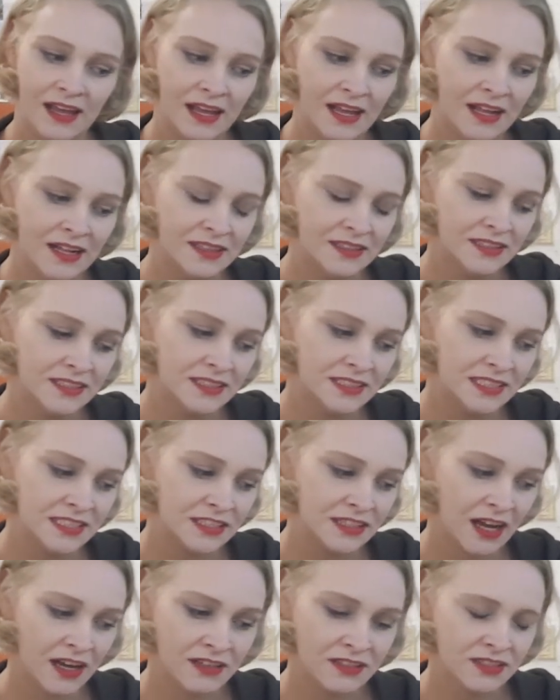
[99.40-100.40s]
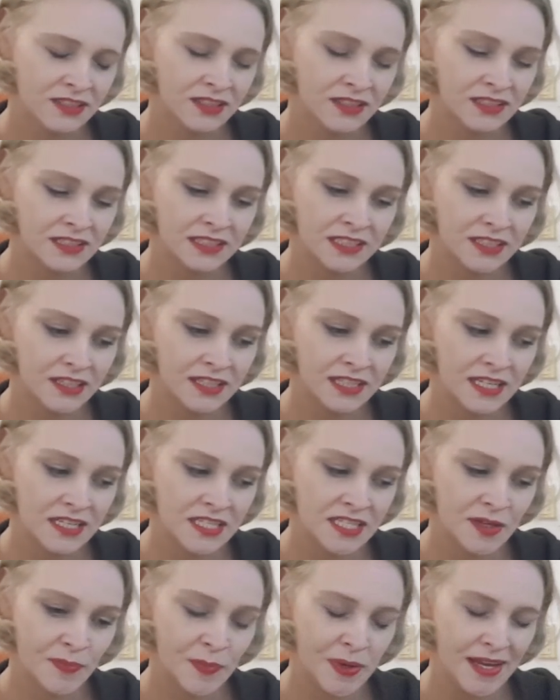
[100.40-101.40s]
and this guy just suddenly started
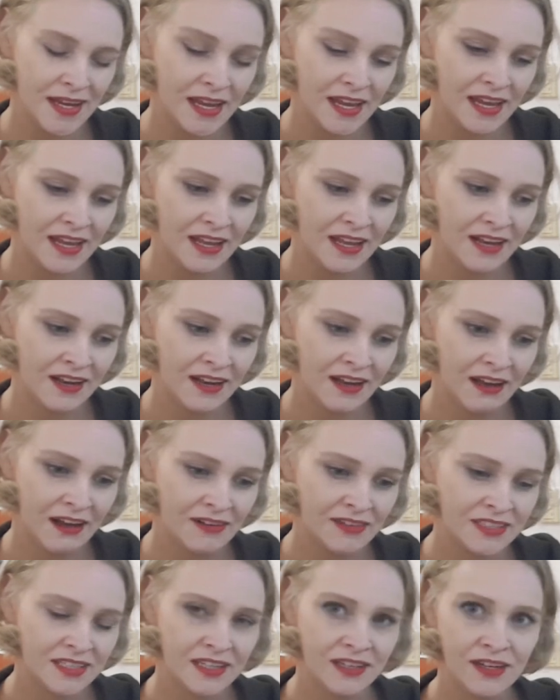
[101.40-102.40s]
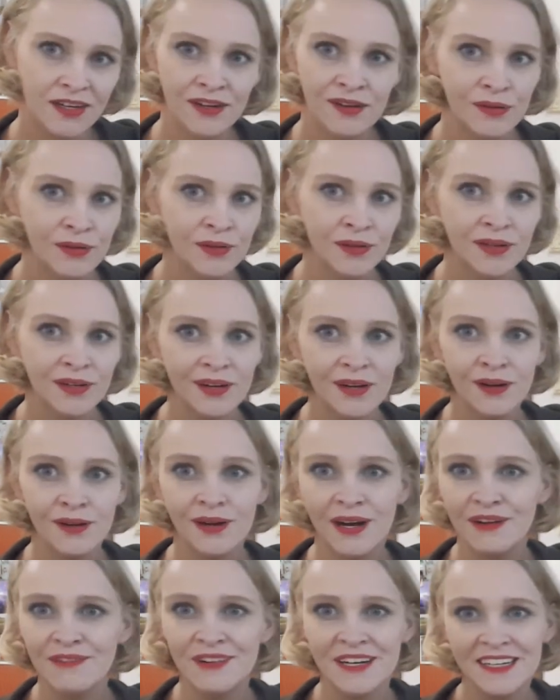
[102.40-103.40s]
kissing me and I was like, oh,
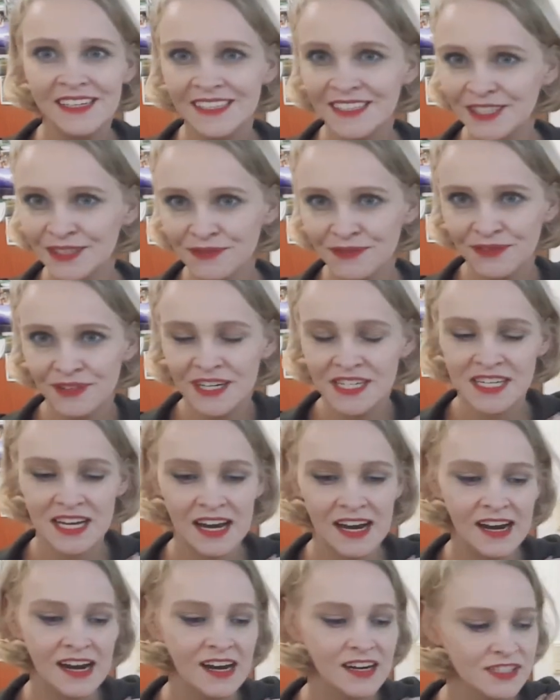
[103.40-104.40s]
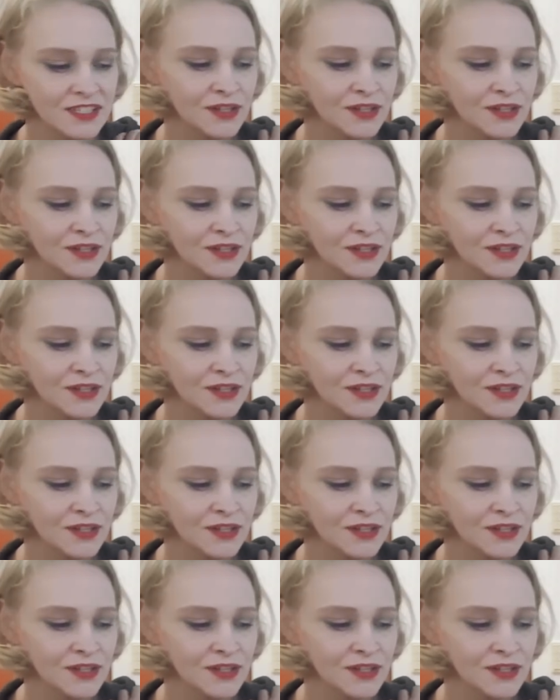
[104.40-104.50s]
oh, I really need some fresh air.